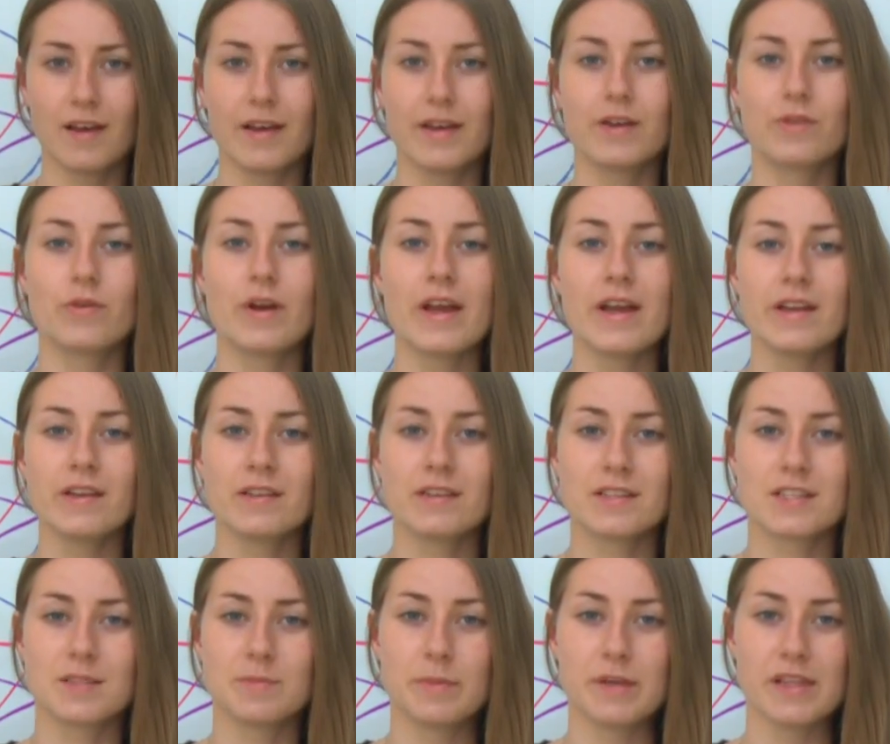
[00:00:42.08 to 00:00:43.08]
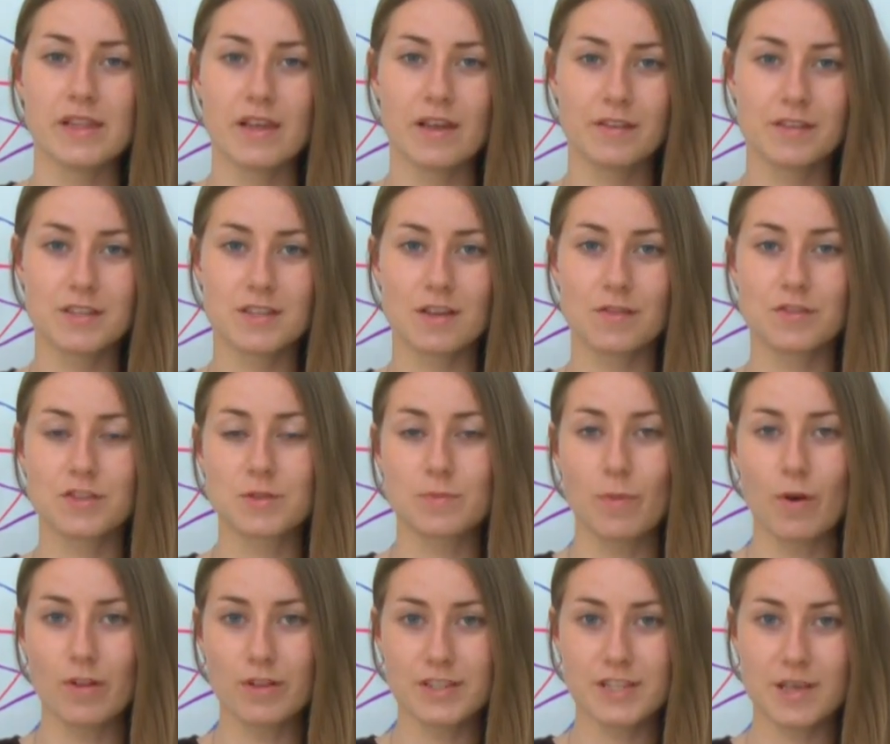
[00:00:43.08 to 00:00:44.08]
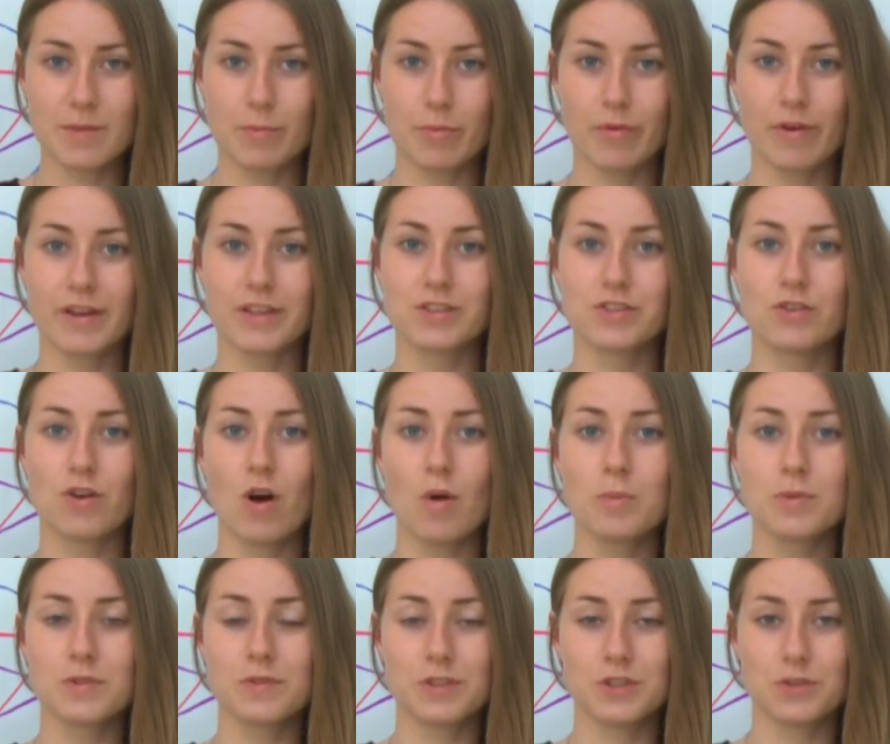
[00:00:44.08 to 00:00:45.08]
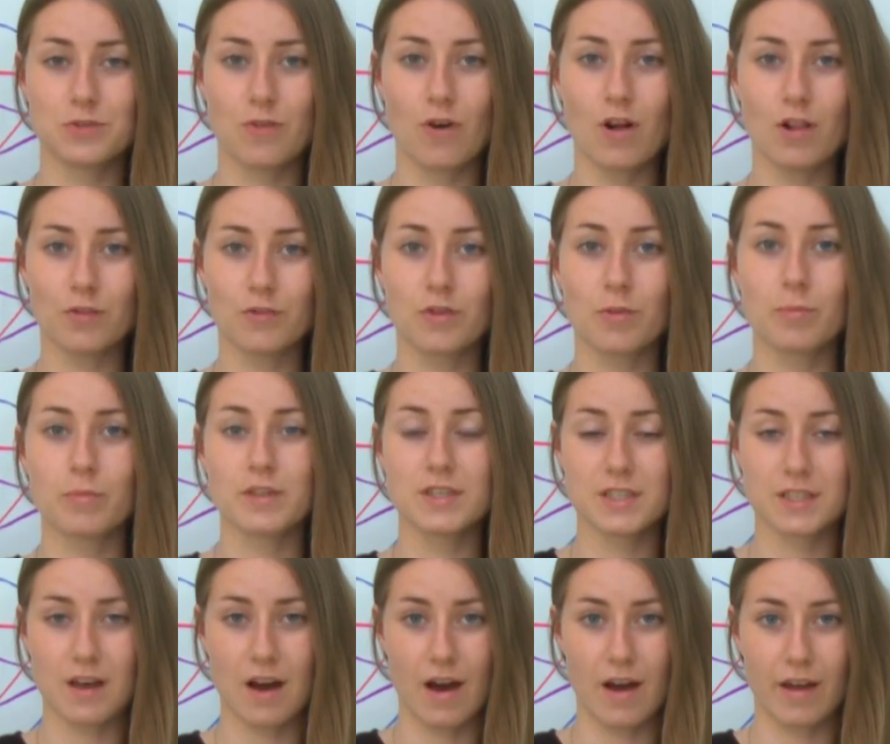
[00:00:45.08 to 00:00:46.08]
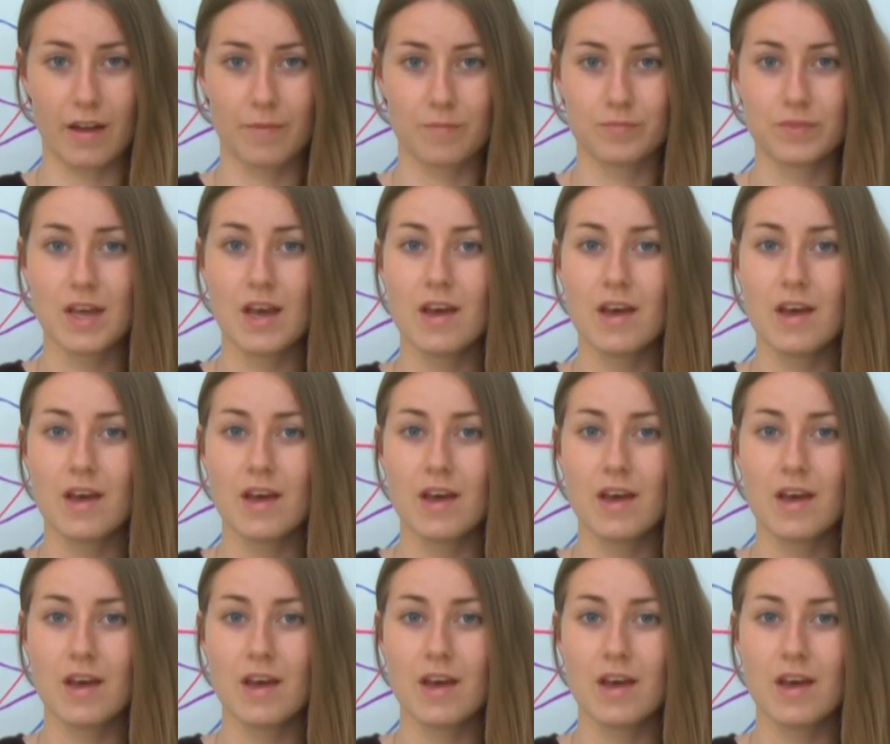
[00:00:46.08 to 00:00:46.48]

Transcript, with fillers: A rain is millions of small separate drops which fall from the sky.